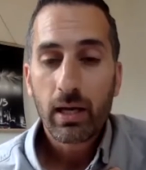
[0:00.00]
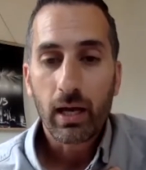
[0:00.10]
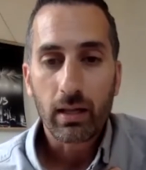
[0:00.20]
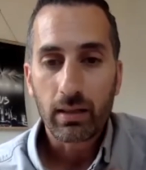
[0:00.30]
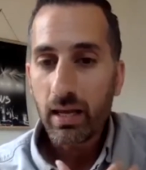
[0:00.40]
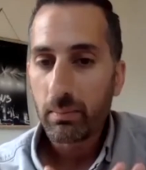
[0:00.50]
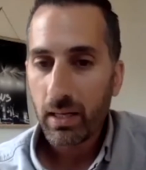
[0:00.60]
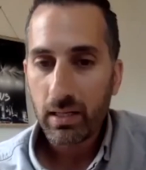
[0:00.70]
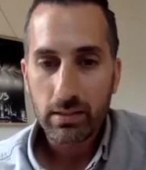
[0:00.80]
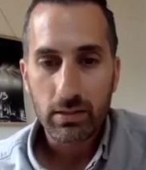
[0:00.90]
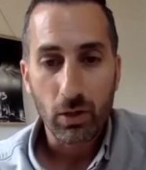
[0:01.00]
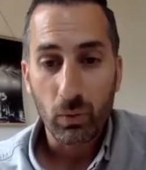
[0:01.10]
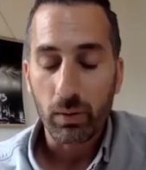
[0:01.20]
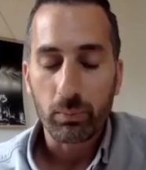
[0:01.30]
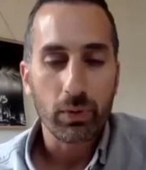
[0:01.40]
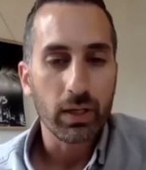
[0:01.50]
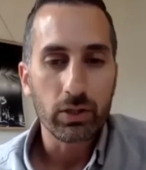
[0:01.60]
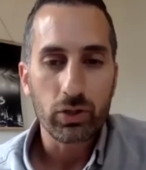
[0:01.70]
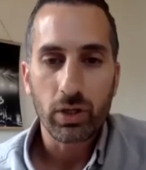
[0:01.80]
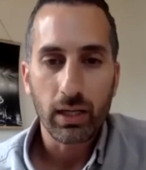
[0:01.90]
A lay minister would
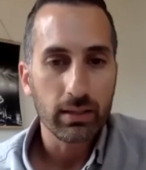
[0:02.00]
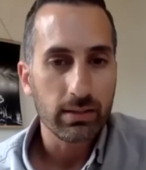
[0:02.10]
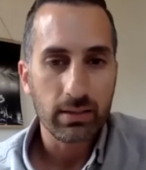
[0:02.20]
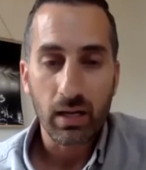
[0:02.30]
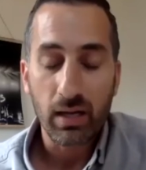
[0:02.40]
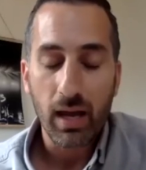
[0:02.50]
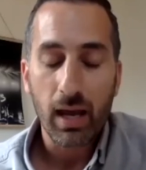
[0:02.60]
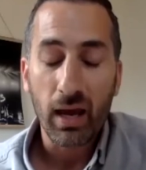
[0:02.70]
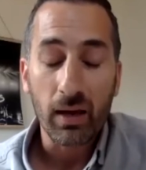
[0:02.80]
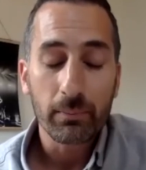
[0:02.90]
preach each Sunday.